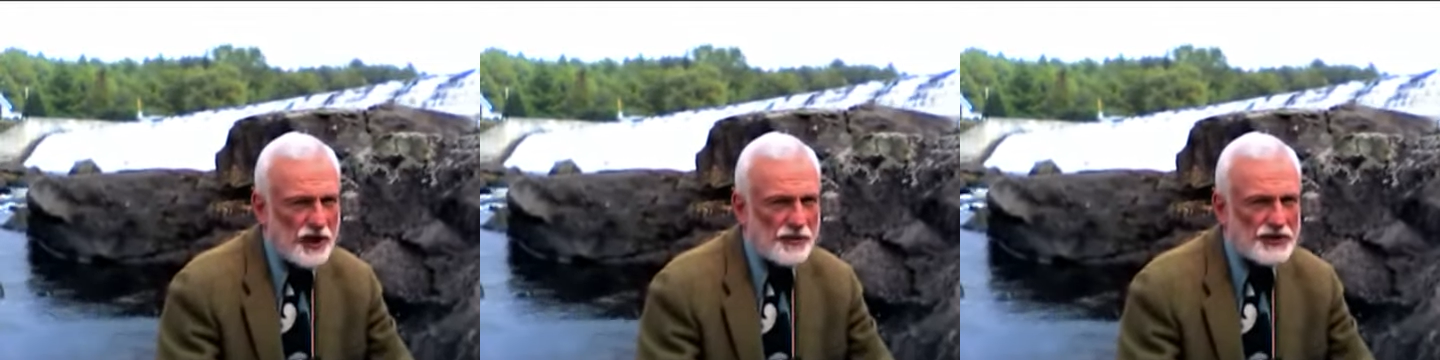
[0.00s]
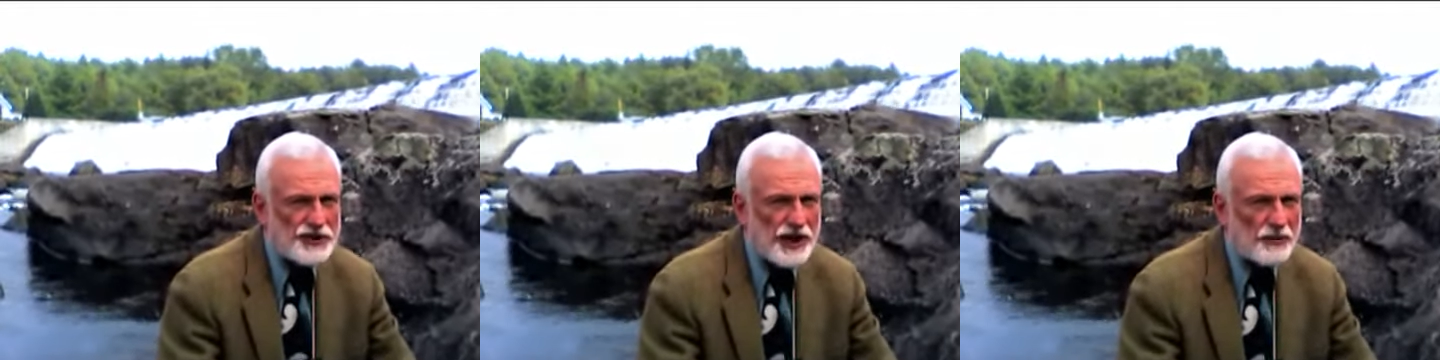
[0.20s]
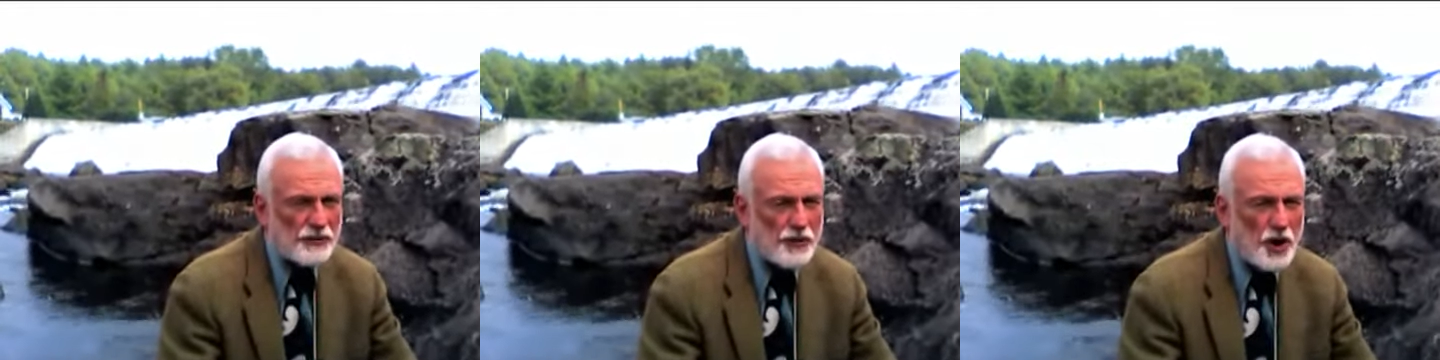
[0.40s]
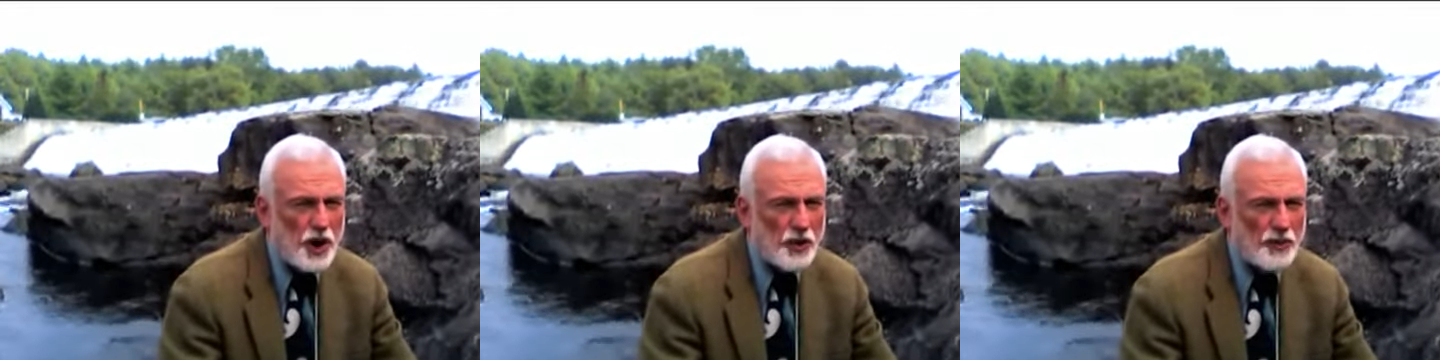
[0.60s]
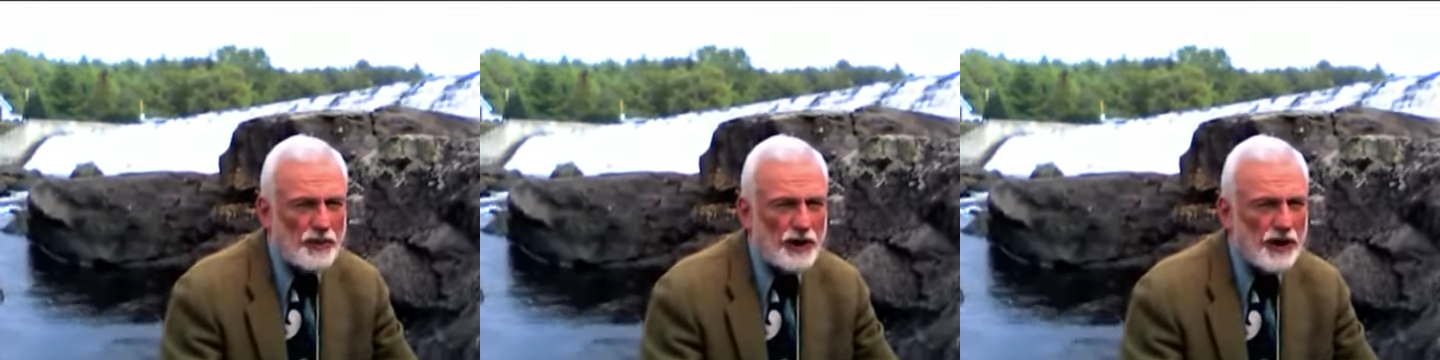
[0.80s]
represent
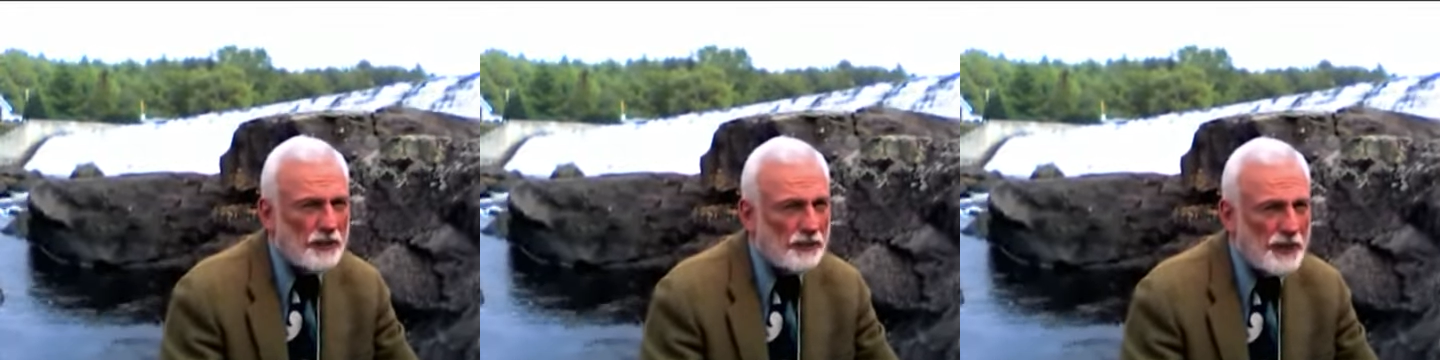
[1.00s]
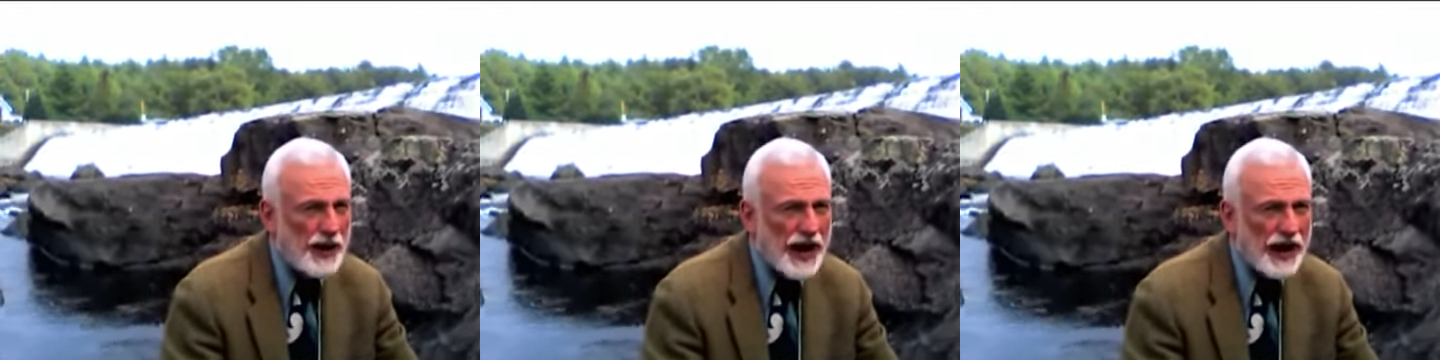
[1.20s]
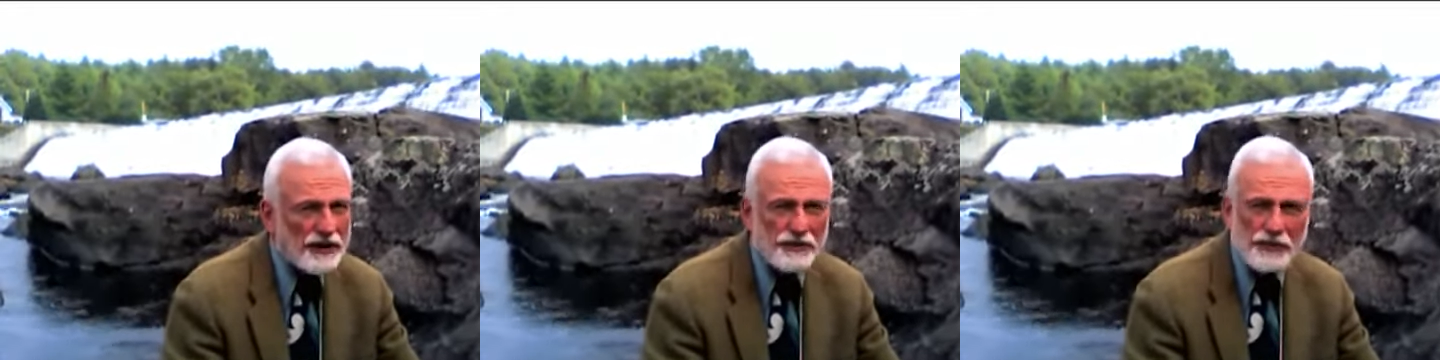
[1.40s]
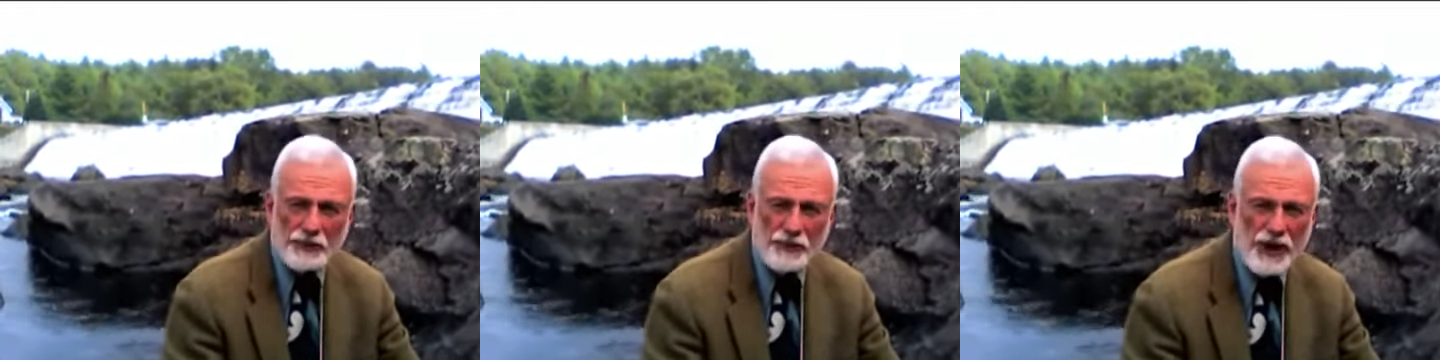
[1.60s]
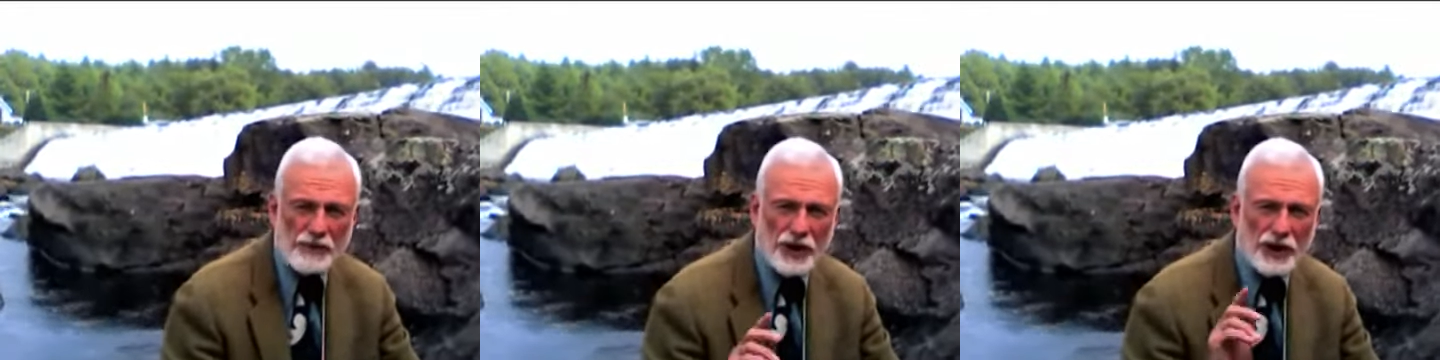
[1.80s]
Rome, but
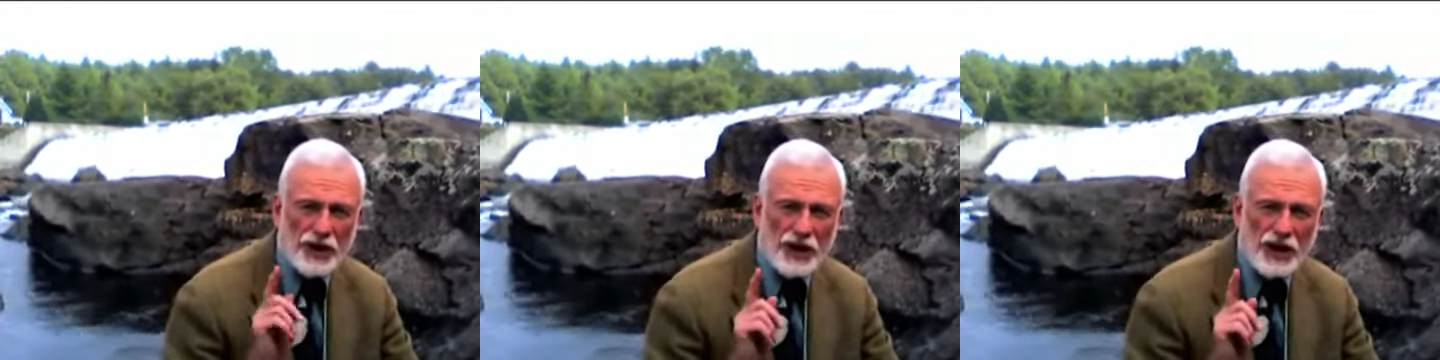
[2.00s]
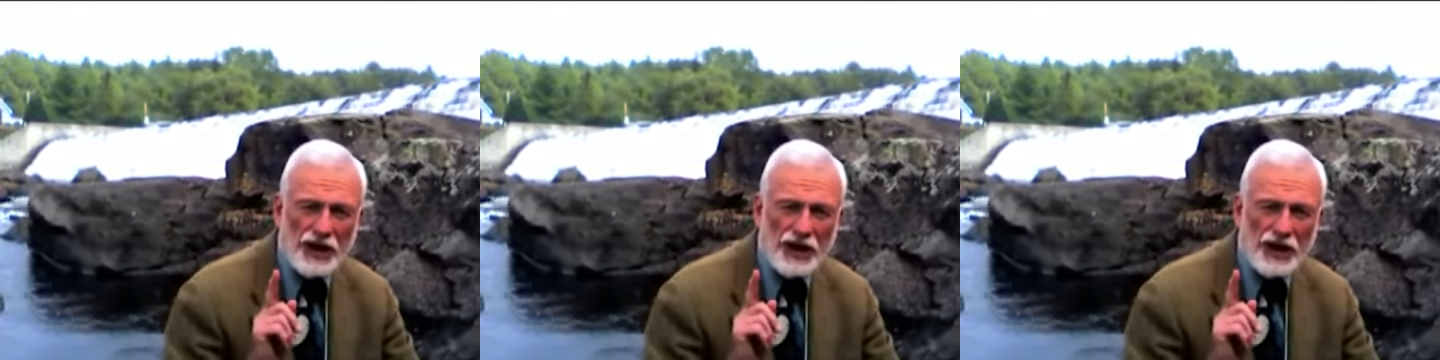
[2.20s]
remember,